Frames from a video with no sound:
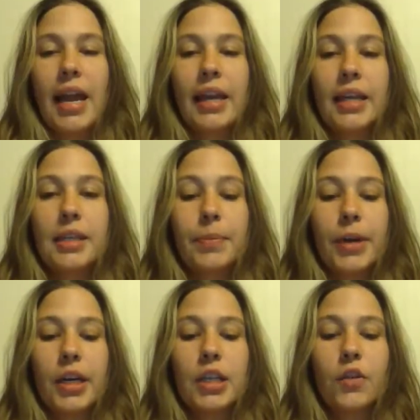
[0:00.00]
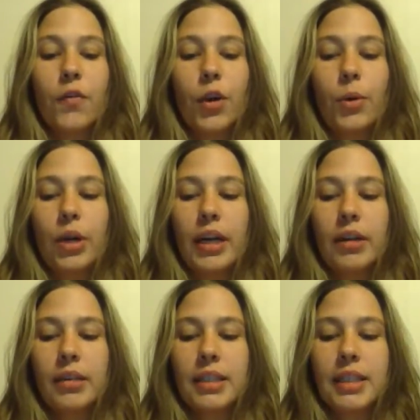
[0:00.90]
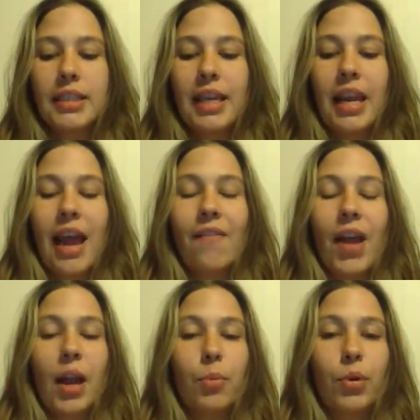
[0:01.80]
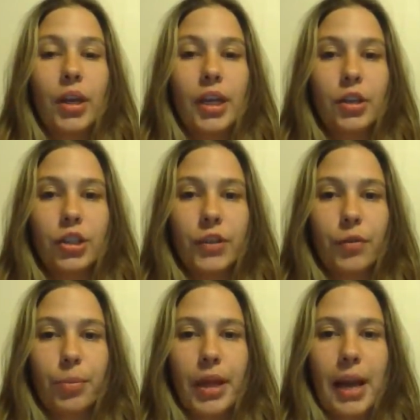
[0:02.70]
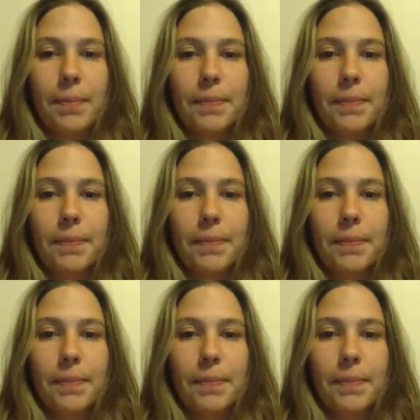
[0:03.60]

and experience fewer illnesses and have ample energy for play.